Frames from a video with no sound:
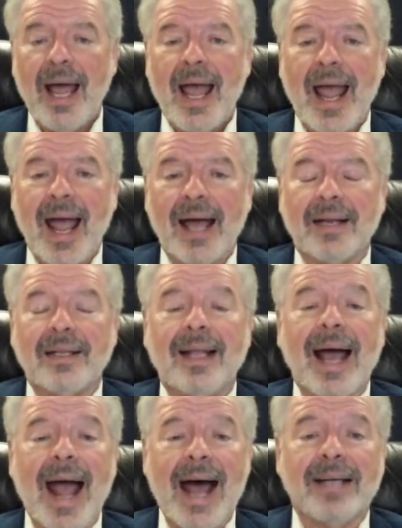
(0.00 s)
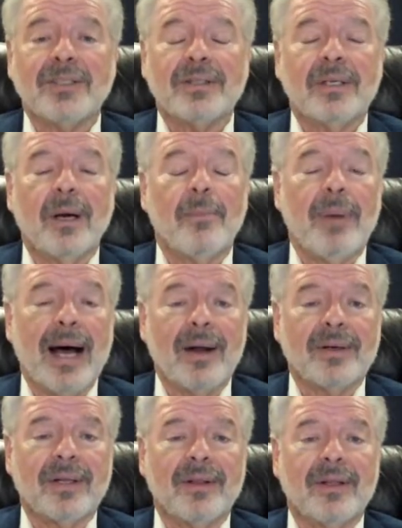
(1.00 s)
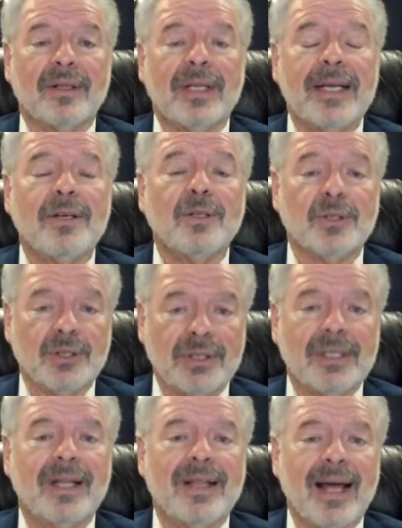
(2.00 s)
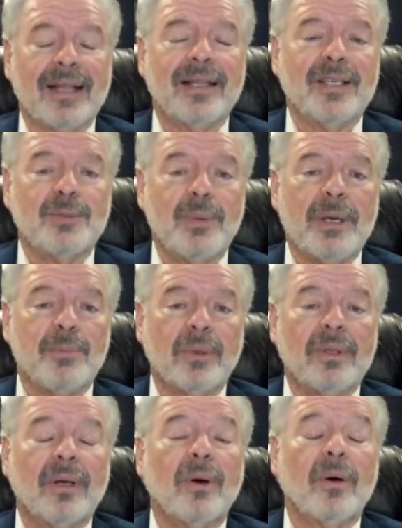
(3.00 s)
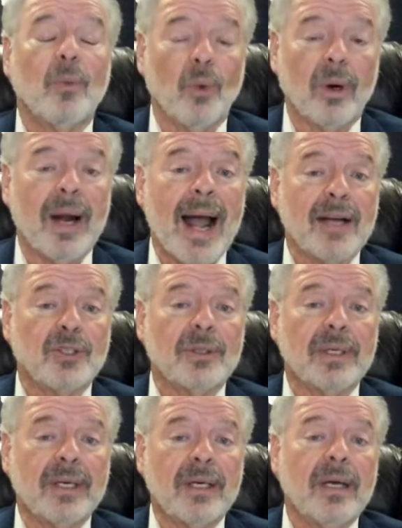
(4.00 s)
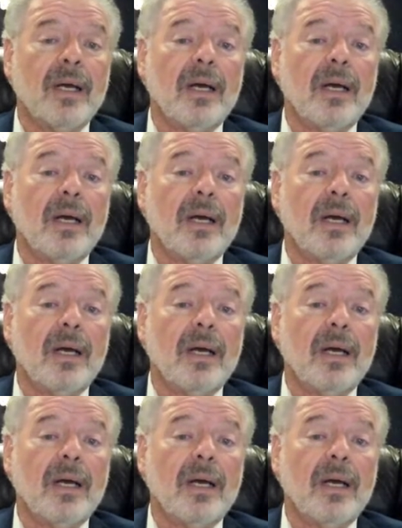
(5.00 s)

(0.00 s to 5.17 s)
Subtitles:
and asked about the leaders that these people were actually